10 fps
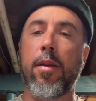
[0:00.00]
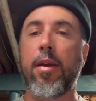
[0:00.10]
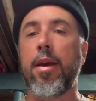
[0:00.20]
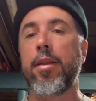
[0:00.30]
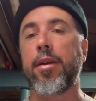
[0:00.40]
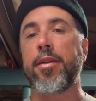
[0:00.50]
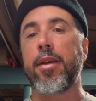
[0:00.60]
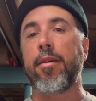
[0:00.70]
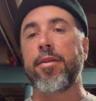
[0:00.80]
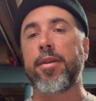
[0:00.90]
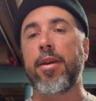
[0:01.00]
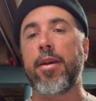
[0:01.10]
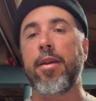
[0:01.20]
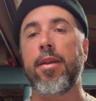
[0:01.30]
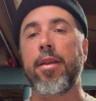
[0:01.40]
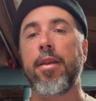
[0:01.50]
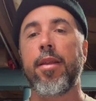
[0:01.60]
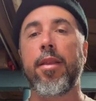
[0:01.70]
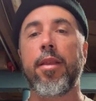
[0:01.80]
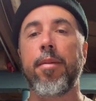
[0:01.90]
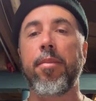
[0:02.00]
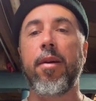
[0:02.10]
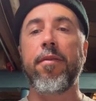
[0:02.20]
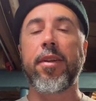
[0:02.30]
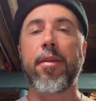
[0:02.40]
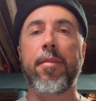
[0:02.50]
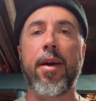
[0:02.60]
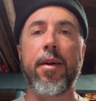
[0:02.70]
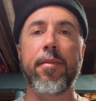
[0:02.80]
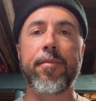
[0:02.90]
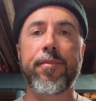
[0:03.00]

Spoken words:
Yeah, it looks like it was the the perfect amount.